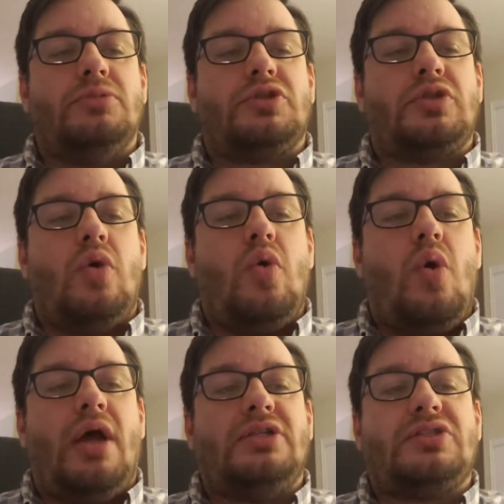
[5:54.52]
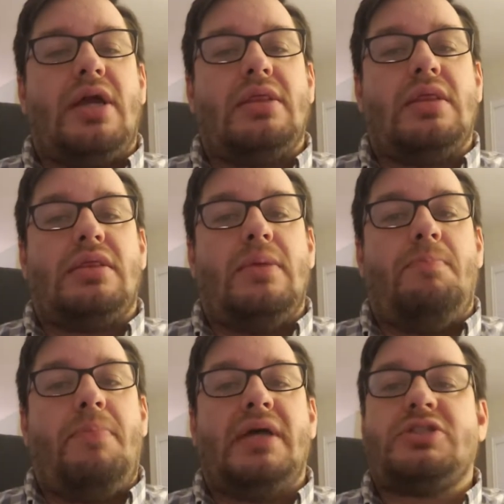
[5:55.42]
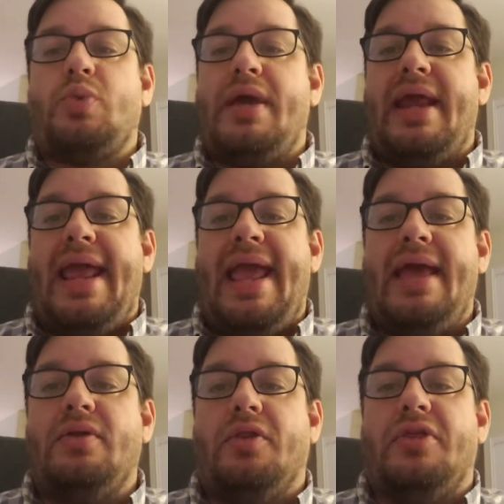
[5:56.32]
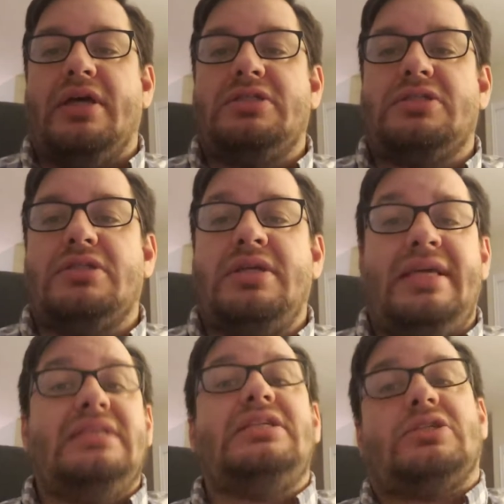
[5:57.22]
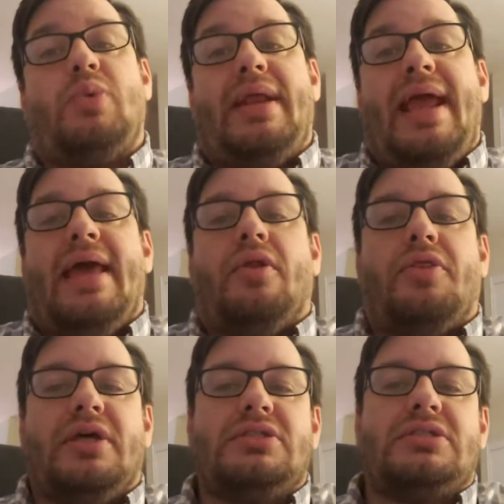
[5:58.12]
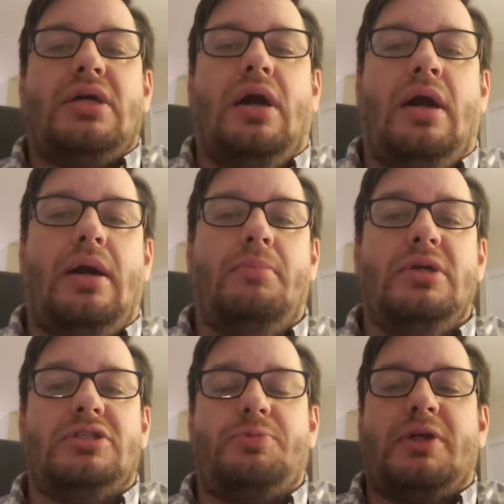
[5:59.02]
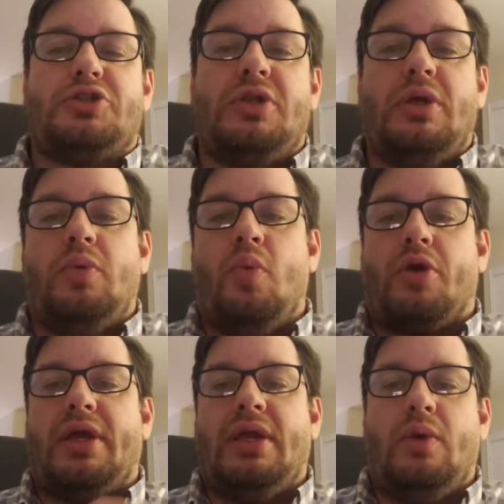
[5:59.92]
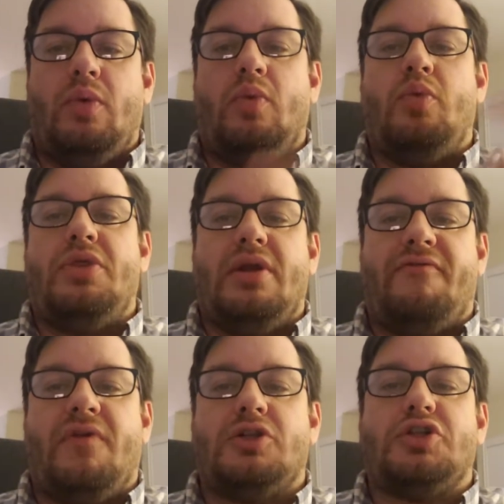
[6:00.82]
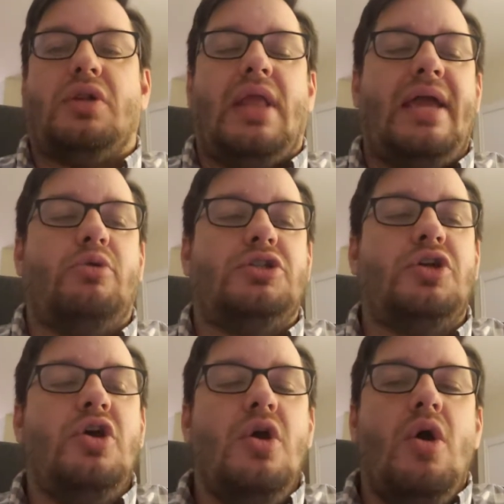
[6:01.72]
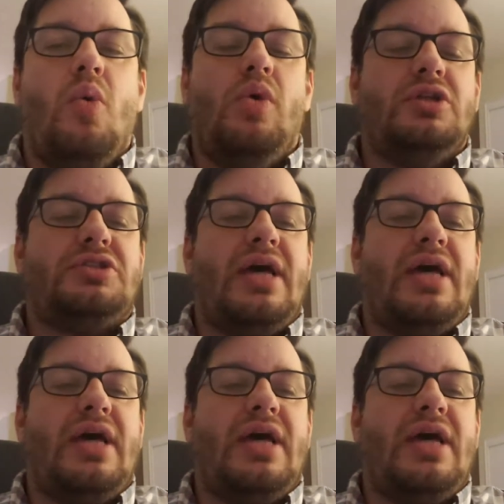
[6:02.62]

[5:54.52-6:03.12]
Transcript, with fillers: So I decided that the best way to handle this, the easiest way to handle this, especially working within a functional language, was